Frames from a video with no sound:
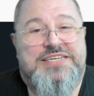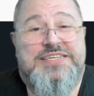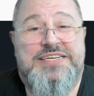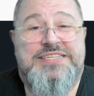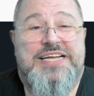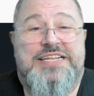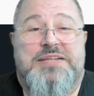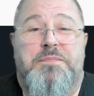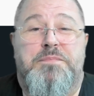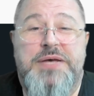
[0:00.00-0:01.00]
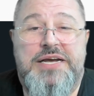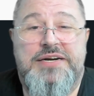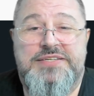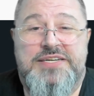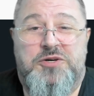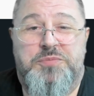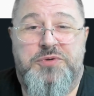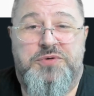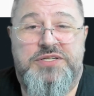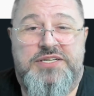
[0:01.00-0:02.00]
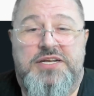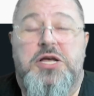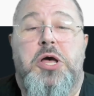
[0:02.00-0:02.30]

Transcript: is that the bigger is the community,